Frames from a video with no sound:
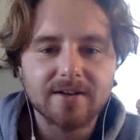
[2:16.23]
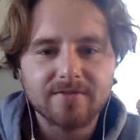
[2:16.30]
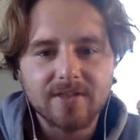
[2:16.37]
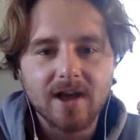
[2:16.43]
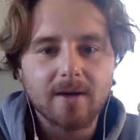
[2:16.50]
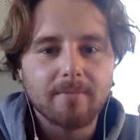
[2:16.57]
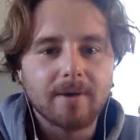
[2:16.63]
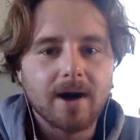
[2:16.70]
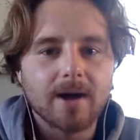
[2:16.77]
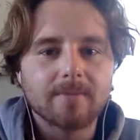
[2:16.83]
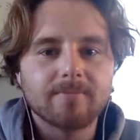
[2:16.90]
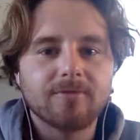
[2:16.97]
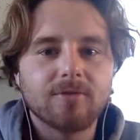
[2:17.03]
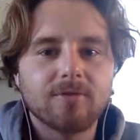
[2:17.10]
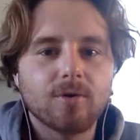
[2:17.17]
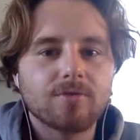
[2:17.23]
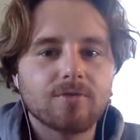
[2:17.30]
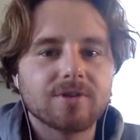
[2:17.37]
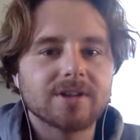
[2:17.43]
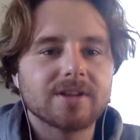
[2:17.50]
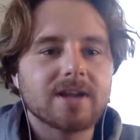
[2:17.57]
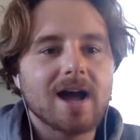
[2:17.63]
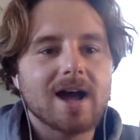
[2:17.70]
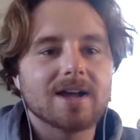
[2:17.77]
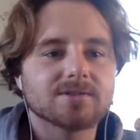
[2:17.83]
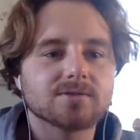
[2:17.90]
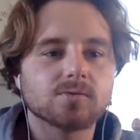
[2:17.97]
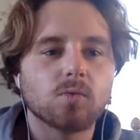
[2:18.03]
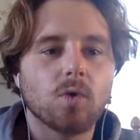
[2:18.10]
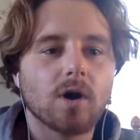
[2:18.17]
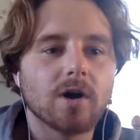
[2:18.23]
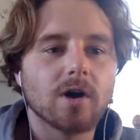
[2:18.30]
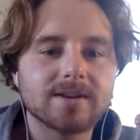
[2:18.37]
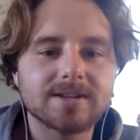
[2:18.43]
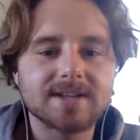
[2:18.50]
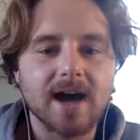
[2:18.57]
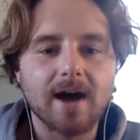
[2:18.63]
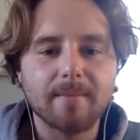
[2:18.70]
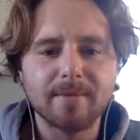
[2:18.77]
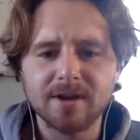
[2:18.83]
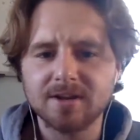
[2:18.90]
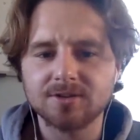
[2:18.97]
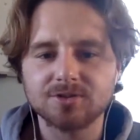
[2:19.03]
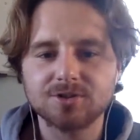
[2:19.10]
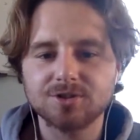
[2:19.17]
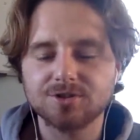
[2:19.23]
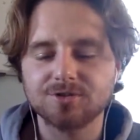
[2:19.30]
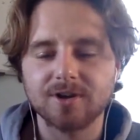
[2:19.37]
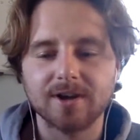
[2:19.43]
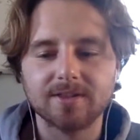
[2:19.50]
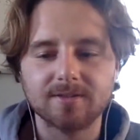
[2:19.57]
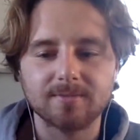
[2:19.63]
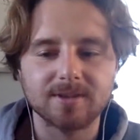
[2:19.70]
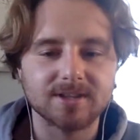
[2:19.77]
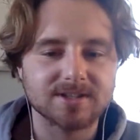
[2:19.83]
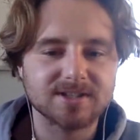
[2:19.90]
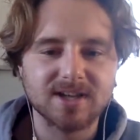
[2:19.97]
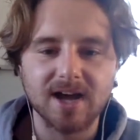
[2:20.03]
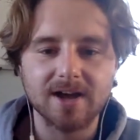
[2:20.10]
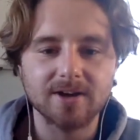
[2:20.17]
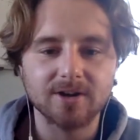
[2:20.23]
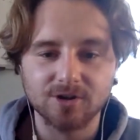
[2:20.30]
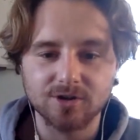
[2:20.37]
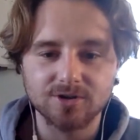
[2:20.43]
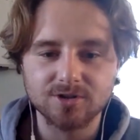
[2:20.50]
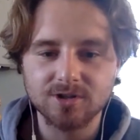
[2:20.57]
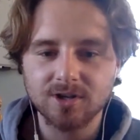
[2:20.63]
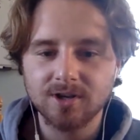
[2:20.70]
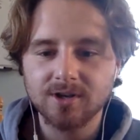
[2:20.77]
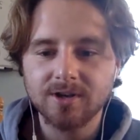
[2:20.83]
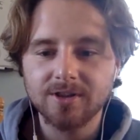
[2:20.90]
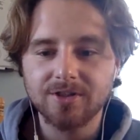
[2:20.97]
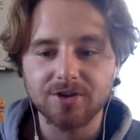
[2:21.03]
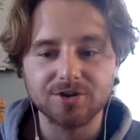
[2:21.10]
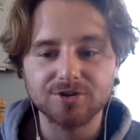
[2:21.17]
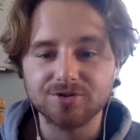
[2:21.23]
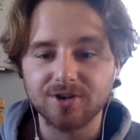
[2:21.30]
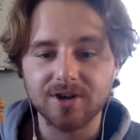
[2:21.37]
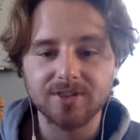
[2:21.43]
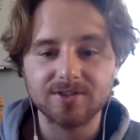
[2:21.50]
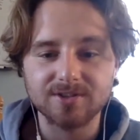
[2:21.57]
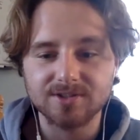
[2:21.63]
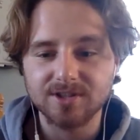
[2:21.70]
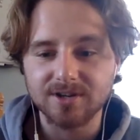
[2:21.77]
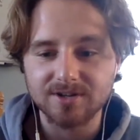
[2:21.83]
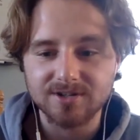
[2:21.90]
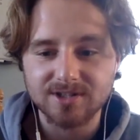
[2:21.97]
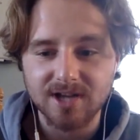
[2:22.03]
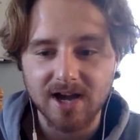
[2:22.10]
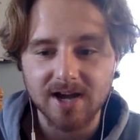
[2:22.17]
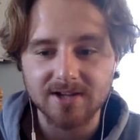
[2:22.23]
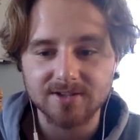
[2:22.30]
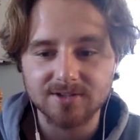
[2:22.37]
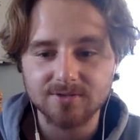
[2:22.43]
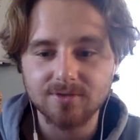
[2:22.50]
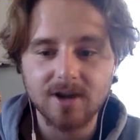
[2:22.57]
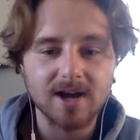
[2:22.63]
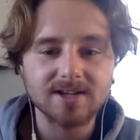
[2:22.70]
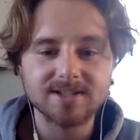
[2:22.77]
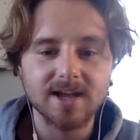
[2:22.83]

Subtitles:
of that bottom four really has one dominant strength. I mean, the Skyhookers, their strength is their size. You guys